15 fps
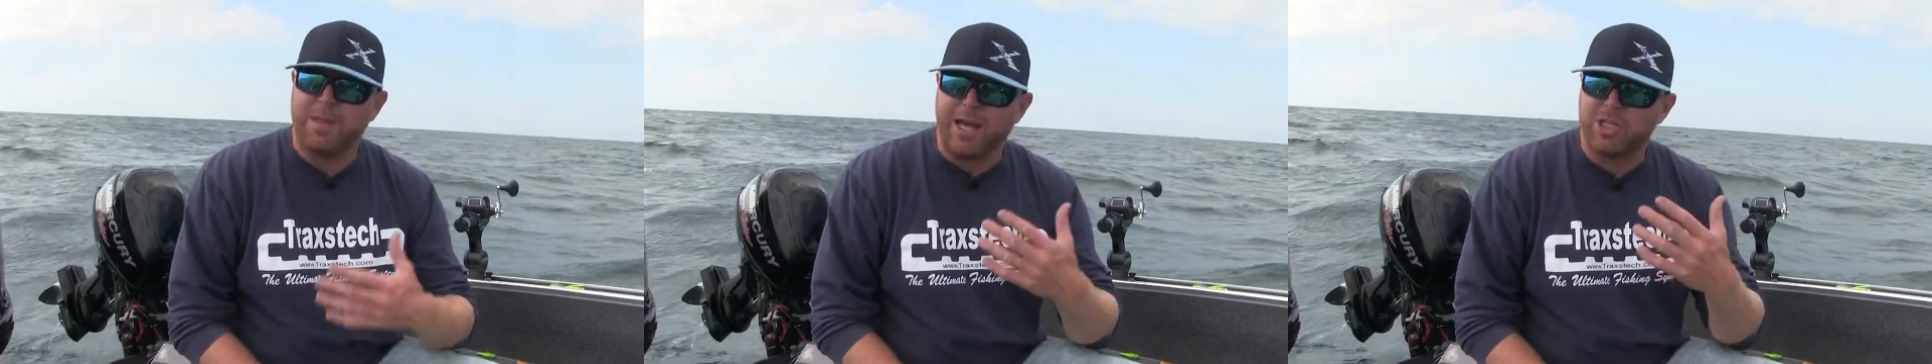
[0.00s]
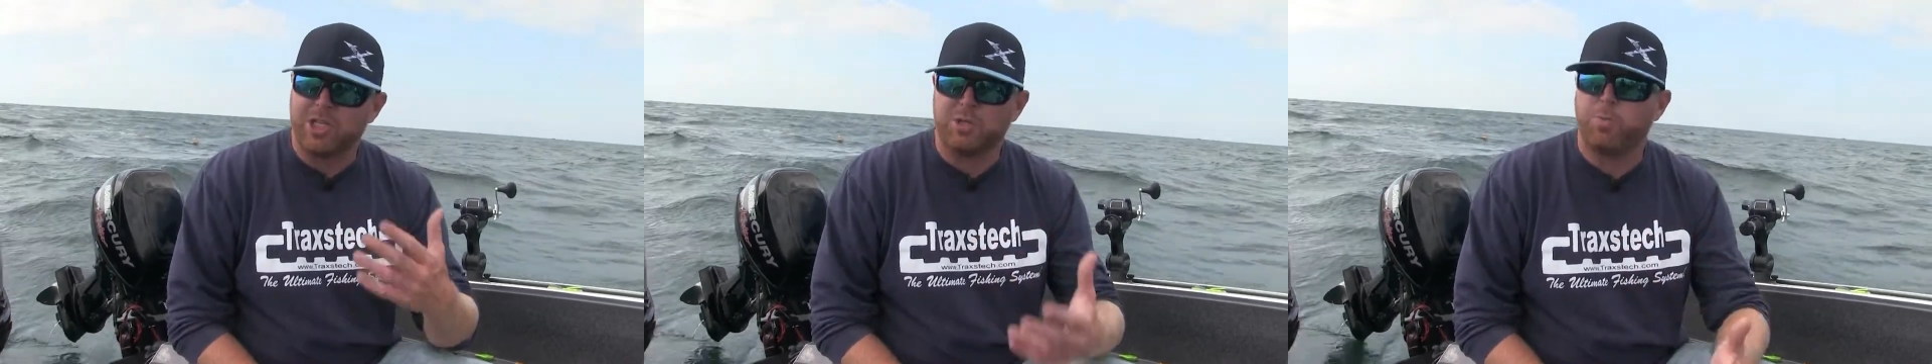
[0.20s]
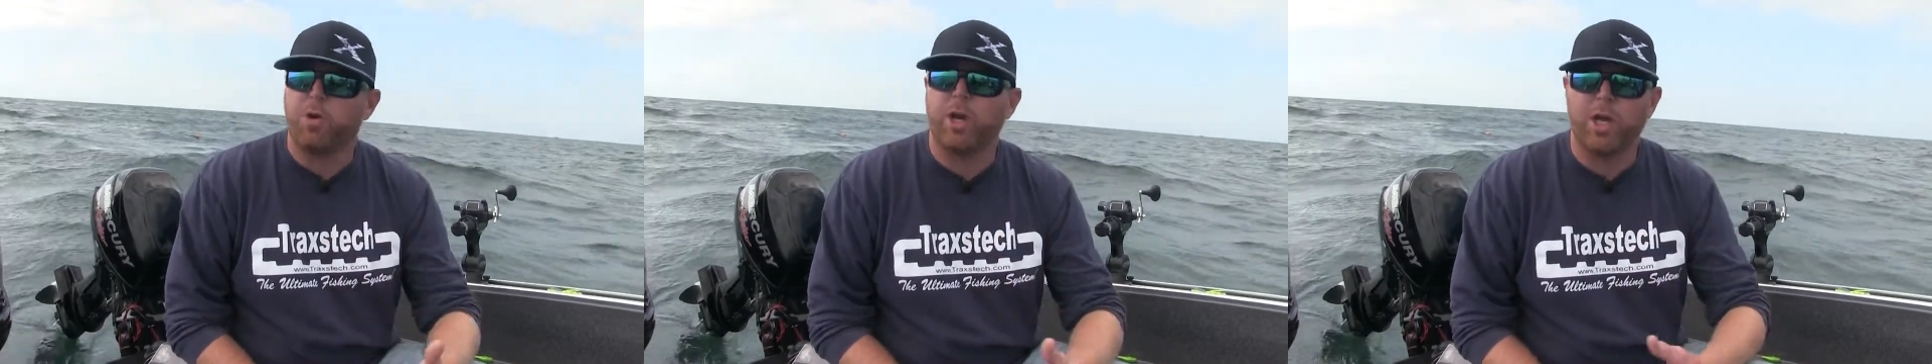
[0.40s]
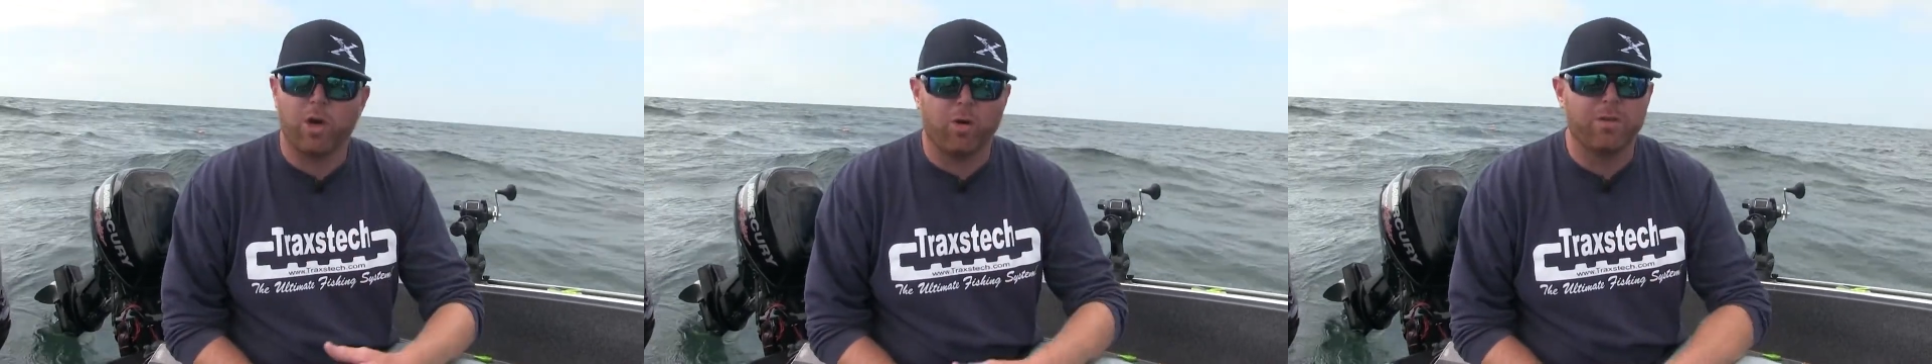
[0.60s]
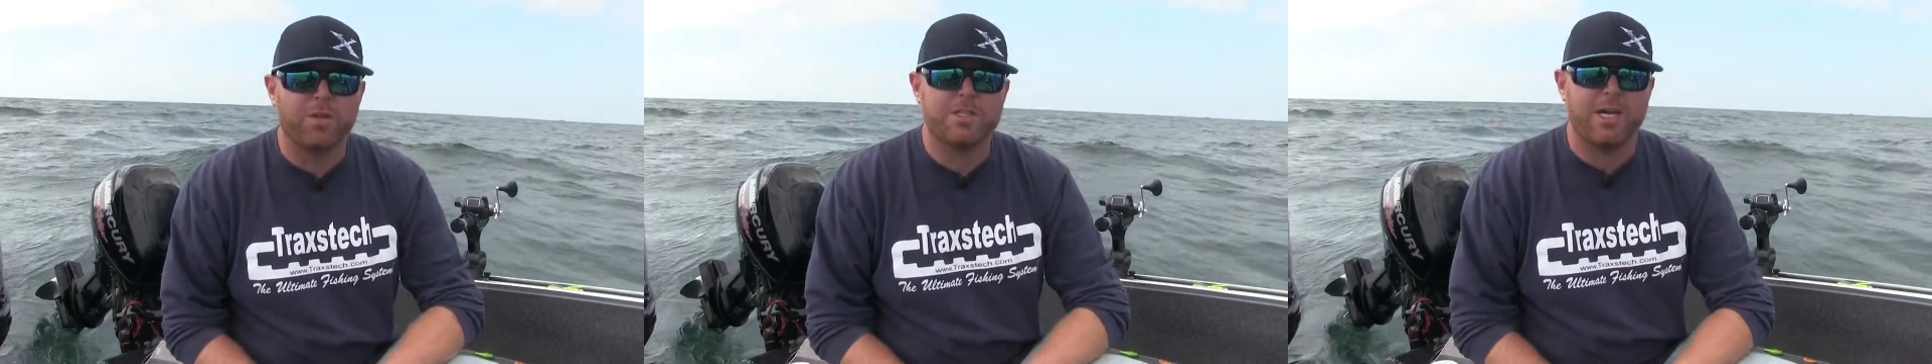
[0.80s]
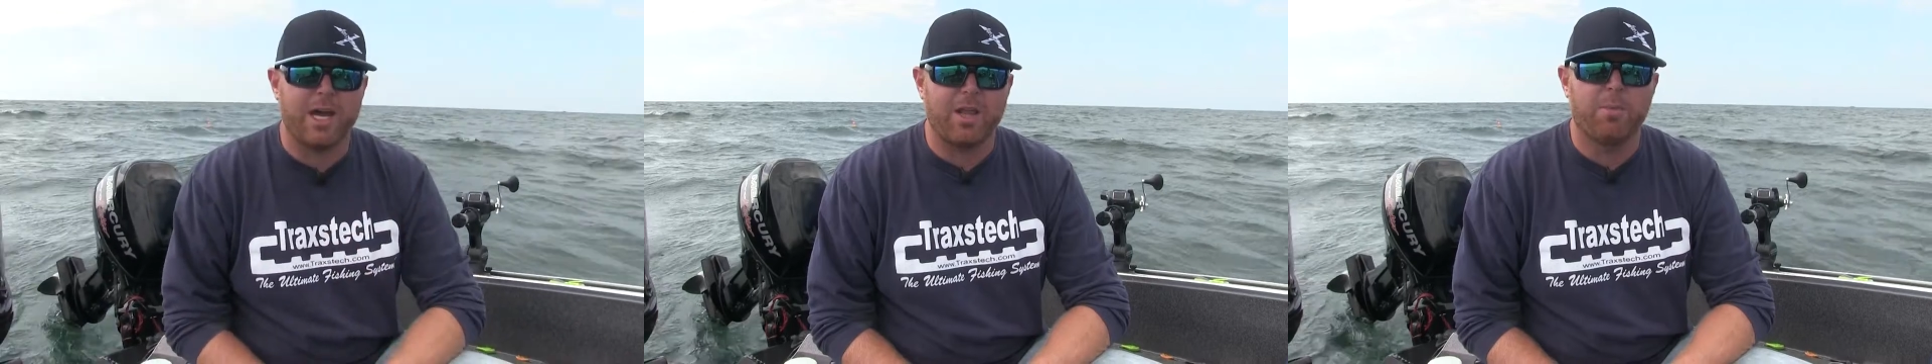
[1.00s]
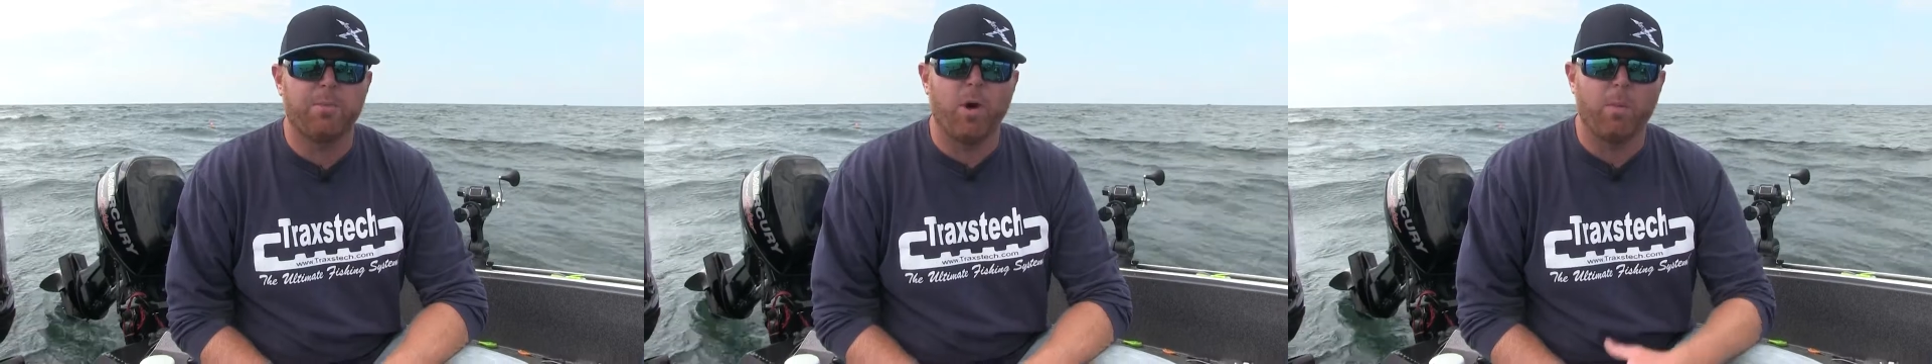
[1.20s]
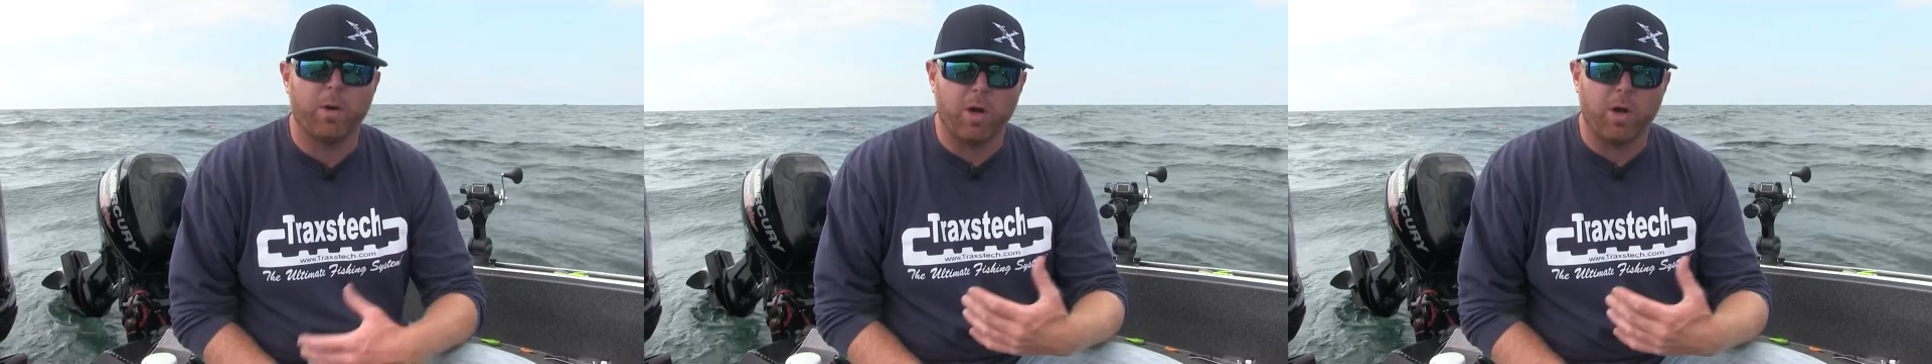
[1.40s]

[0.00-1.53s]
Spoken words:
not just putting it over the side of the boat,